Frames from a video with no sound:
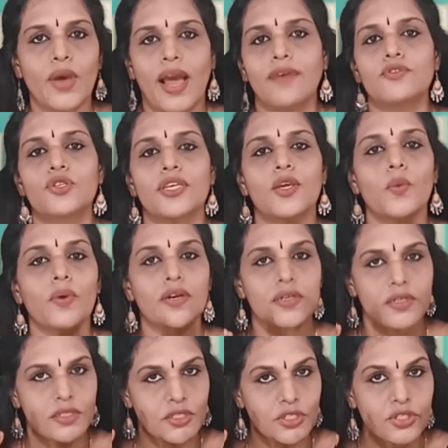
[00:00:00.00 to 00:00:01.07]
have to give
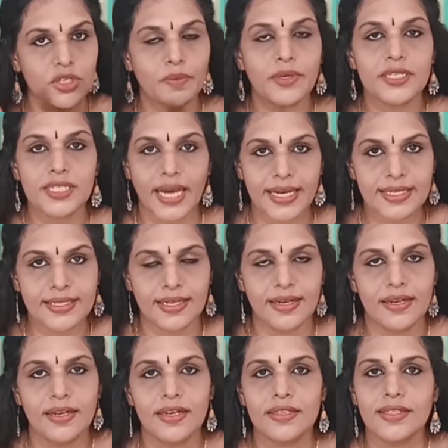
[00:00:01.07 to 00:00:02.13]
a suitable title
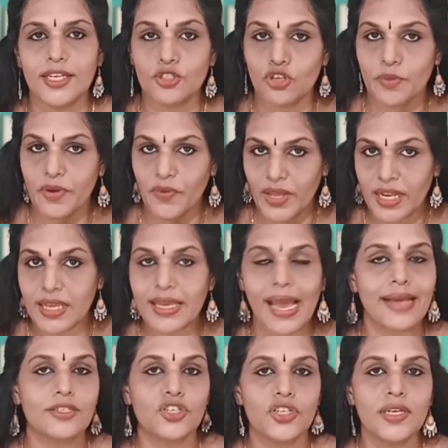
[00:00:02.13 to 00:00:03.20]
that should be very
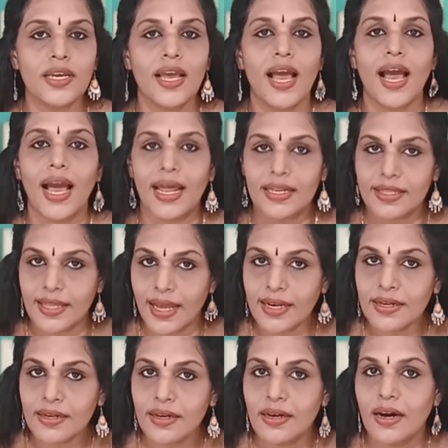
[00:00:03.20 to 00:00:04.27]
catchy, and
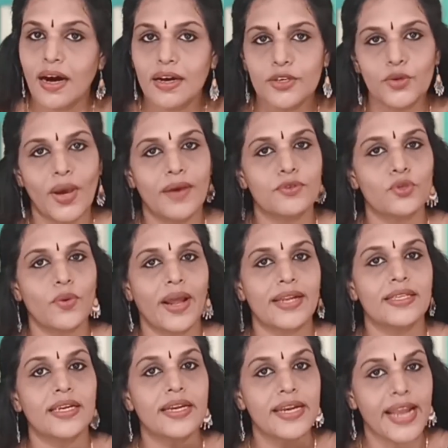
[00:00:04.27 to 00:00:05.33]
then you have to
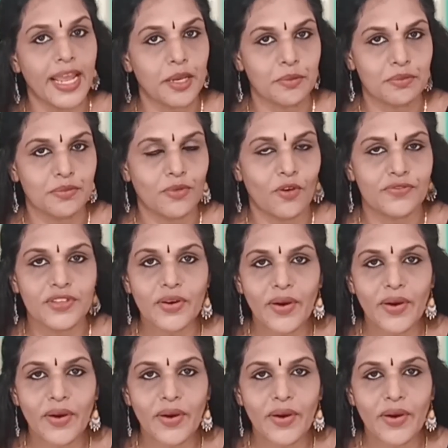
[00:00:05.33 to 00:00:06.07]
write the name of the